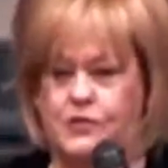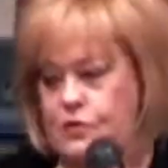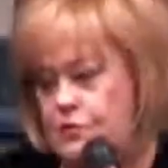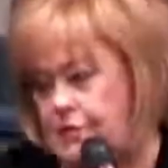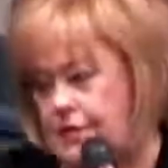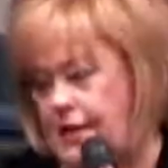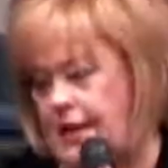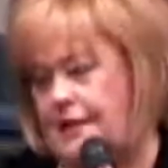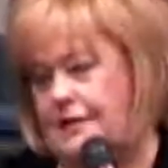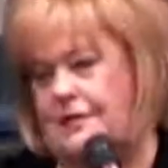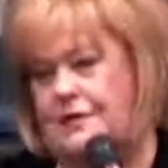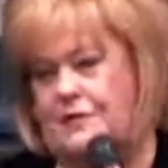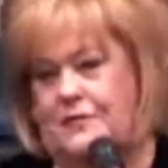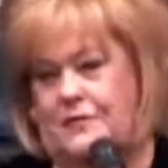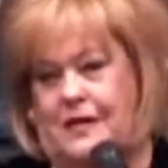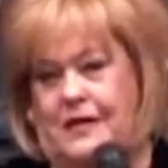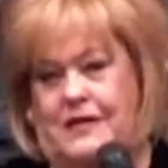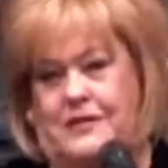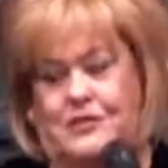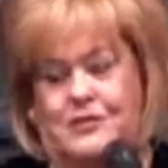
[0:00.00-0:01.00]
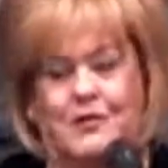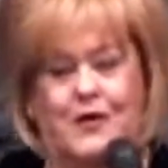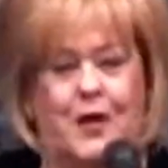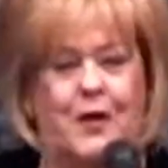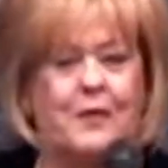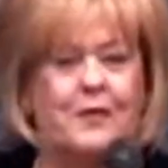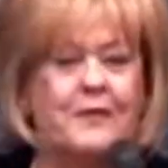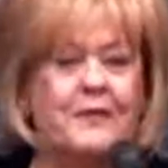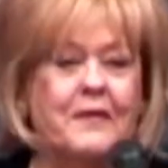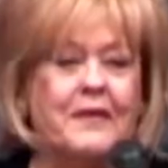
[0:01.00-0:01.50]
You can't do this," you
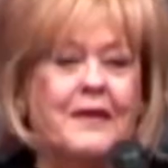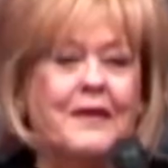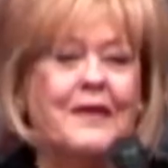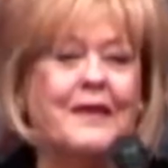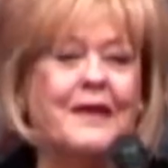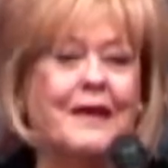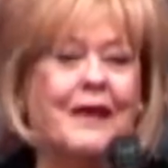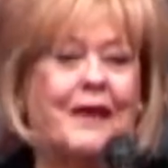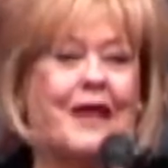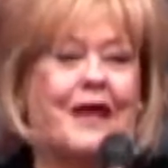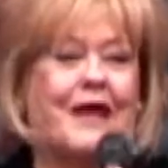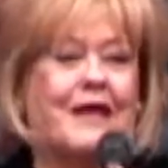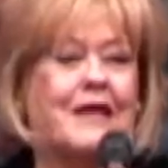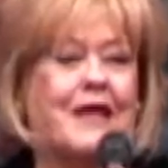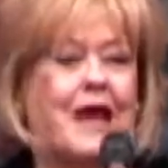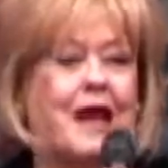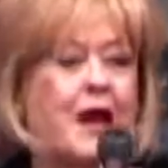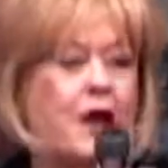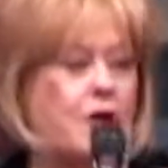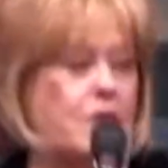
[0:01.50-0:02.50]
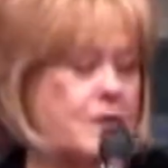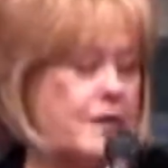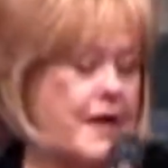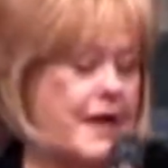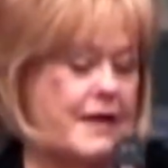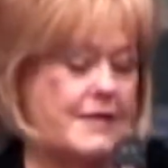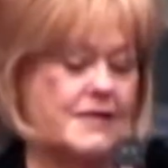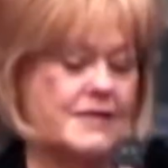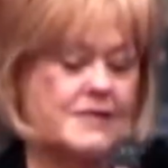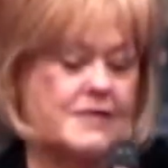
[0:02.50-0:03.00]
know, and all
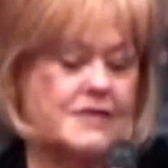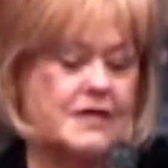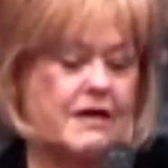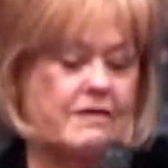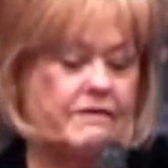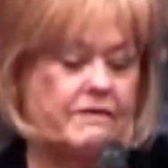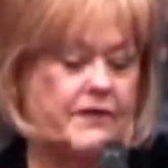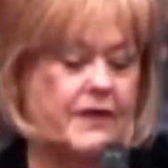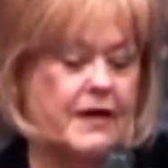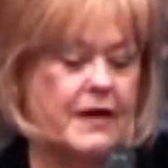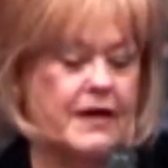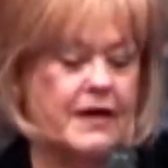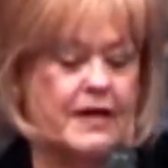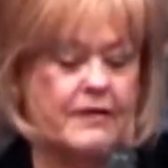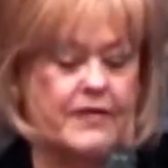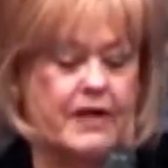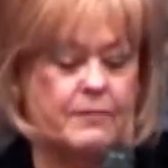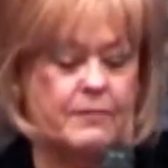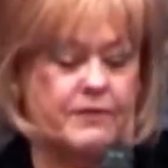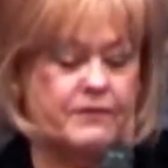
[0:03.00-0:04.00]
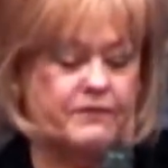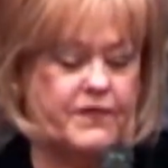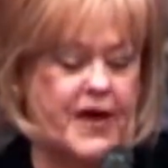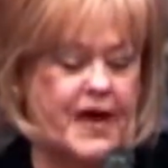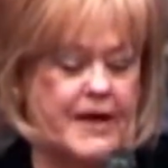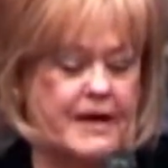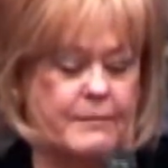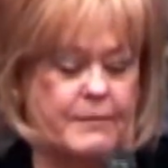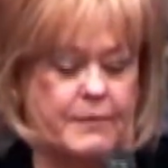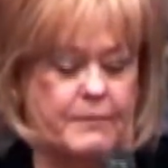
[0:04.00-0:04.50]
kind of stuff. And they would
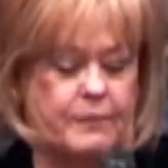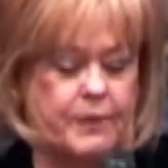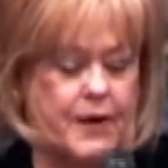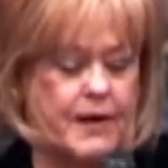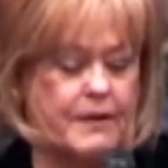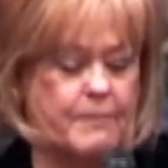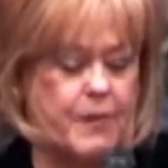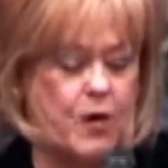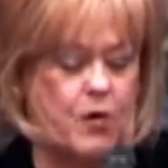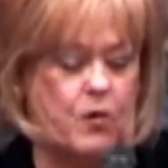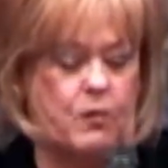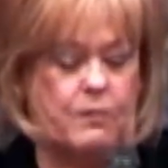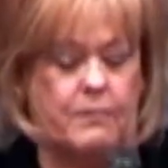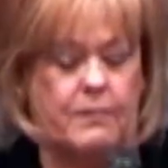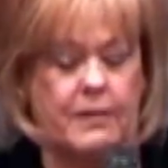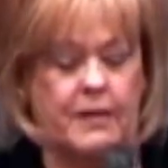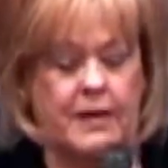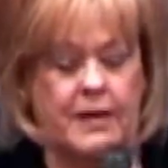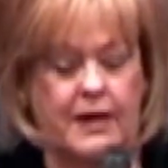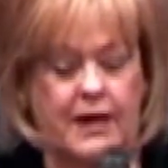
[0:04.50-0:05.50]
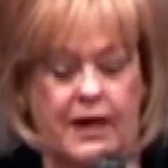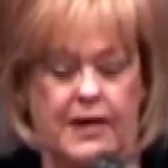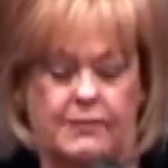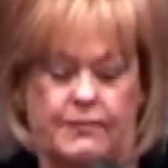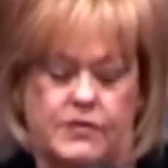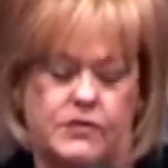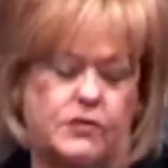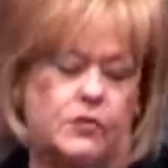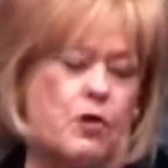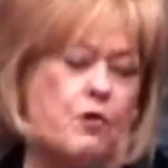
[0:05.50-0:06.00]
find him and bring him home. He
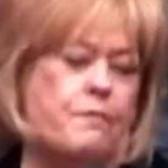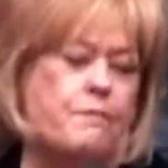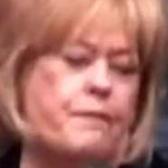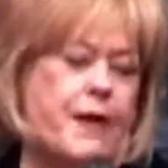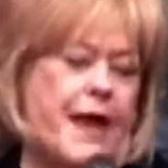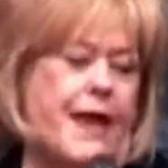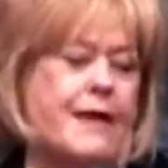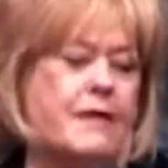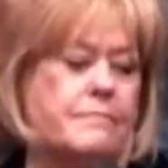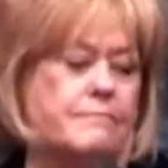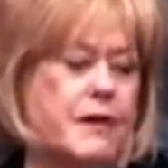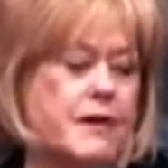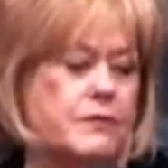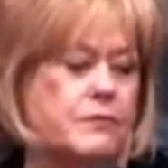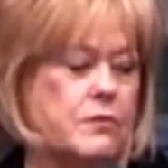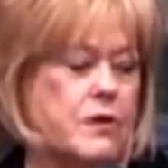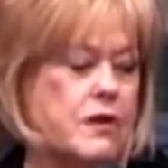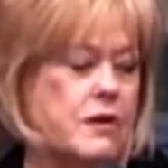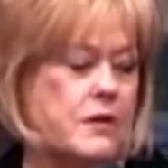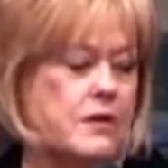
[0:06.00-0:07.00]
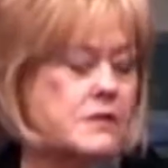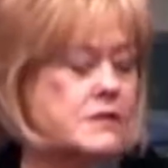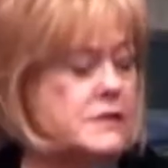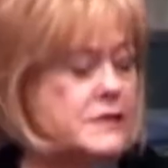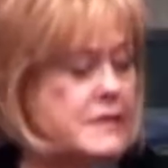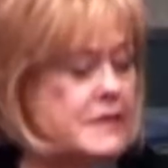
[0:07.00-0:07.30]
was so bound by drugs.